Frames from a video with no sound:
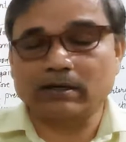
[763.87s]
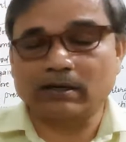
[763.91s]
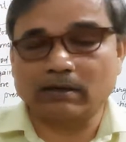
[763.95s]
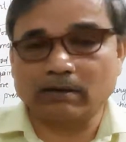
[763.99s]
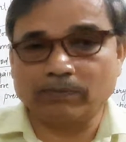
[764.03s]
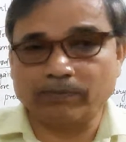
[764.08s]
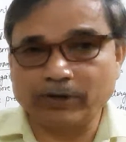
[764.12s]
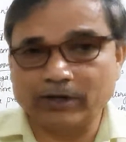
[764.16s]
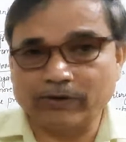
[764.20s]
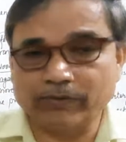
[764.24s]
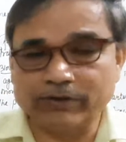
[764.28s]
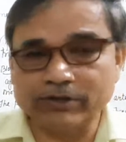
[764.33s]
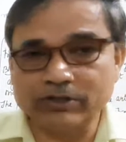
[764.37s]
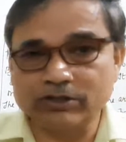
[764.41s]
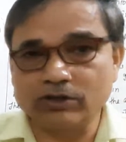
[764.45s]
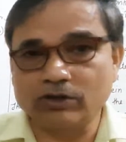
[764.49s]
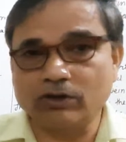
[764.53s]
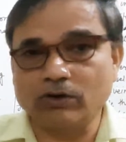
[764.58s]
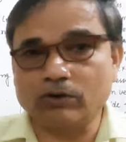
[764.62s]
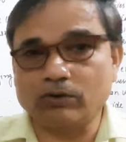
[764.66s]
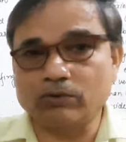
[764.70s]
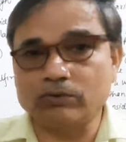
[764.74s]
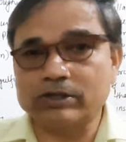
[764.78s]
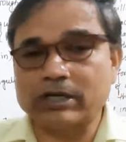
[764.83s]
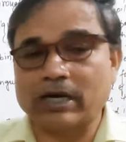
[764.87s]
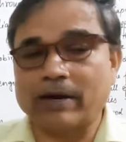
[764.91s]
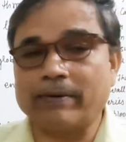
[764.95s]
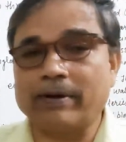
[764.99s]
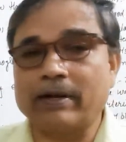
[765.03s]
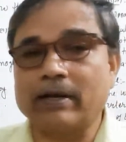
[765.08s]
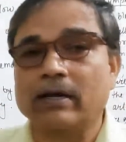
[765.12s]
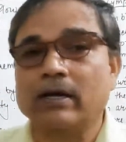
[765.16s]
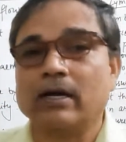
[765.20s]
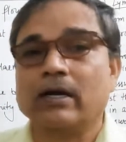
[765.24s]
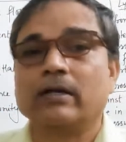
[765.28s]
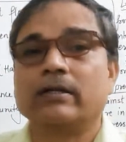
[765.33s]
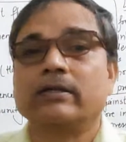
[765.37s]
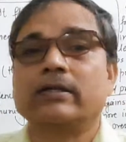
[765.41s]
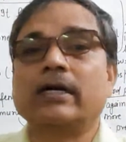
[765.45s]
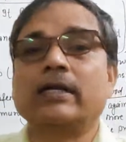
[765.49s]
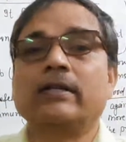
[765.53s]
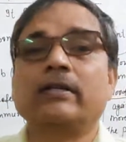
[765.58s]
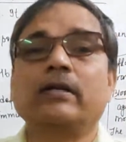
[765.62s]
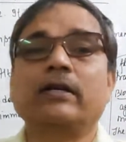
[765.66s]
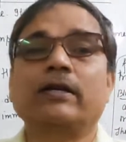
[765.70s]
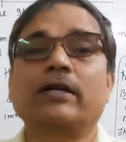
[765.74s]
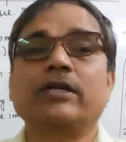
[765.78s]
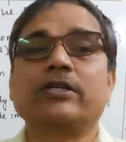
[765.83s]
between 0 to 7,
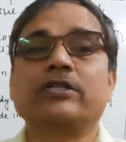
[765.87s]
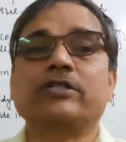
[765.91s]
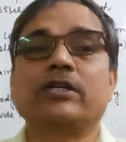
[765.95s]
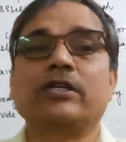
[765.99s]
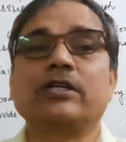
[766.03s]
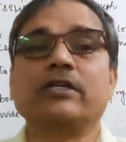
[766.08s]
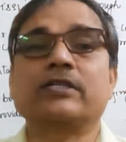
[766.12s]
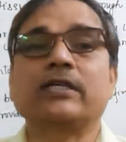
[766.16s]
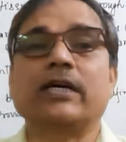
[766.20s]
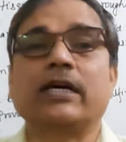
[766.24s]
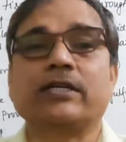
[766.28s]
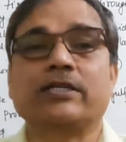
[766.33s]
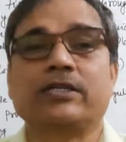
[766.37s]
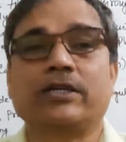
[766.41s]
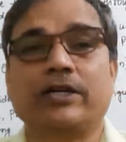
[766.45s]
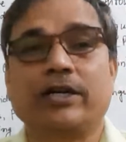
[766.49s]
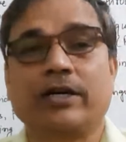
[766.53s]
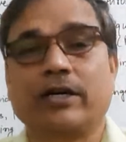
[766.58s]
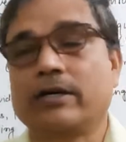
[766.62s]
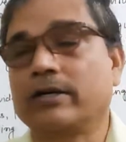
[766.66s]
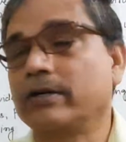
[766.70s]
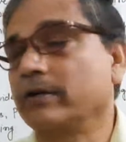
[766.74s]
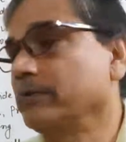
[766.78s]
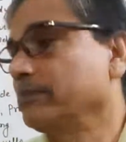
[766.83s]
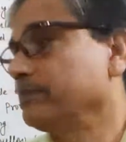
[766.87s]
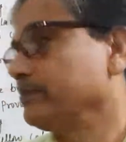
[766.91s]
then the nature is acidic.